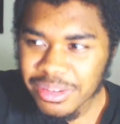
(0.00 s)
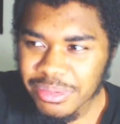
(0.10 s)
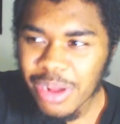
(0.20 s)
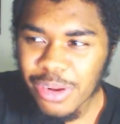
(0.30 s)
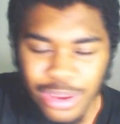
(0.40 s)

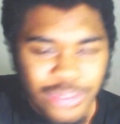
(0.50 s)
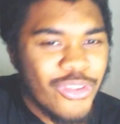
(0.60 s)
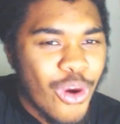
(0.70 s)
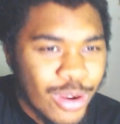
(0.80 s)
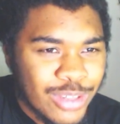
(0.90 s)
looking
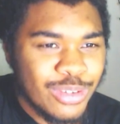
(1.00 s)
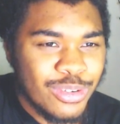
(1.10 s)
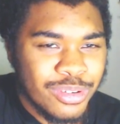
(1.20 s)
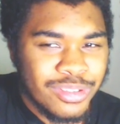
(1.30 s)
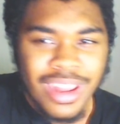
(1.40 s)
forward
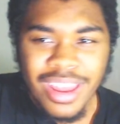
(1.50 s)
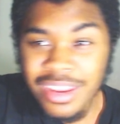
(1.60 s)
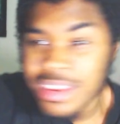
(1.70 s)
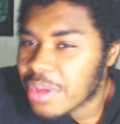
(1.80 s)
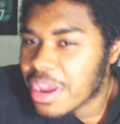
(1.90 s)
to
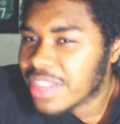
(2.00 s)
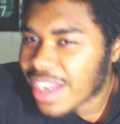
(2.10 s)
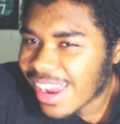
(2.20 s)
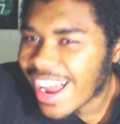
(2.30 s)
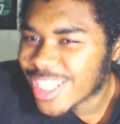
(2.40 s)
the
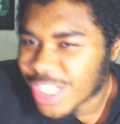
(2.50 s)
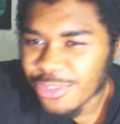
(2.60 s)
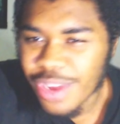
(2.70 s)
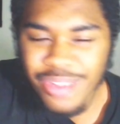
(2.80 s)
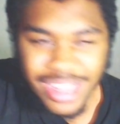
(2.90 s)
clash
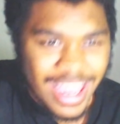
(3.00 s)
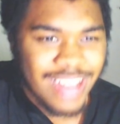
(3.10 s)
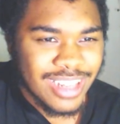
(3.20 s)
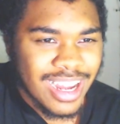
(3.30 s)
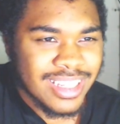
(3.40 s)
if we ever
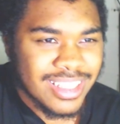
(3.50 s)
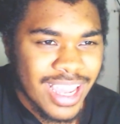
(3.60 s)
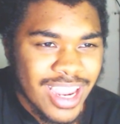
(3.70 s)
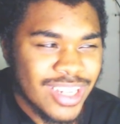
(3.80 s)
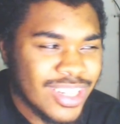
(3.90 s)
get to that
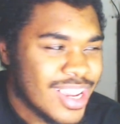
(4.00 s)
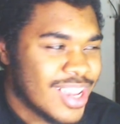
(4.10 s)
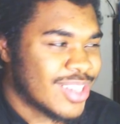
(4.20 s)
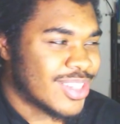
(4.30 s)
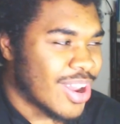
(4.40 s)
stage.
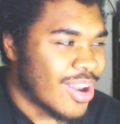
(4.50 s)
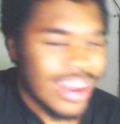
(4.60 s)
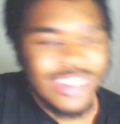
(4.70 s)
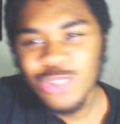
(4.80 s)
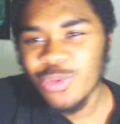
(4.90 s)
So
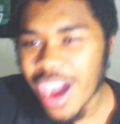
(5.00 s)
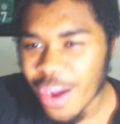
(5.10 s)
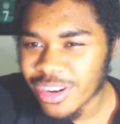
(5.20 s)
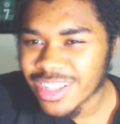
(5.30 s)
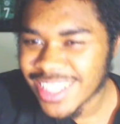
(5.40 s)
that's just what I
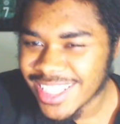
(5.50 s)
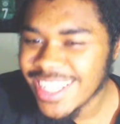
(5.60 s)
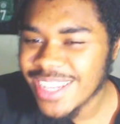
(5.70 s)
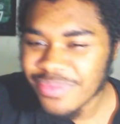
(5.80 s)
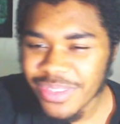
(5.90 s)
want to
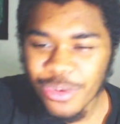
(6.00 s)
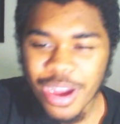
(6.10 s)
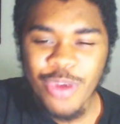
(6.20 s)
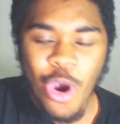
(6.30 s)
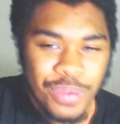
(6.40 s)
see. What
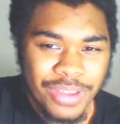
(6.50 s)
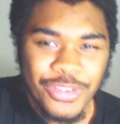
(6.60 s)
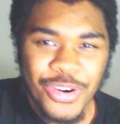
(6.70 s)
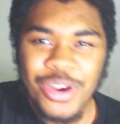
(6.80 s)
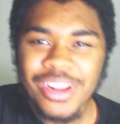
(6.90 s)
I'm hoping
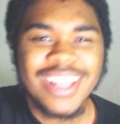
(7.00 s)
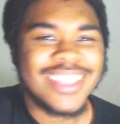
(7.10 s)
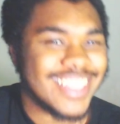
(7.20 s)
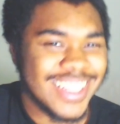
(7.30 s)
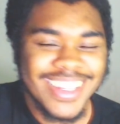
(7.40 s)
for. Let's see.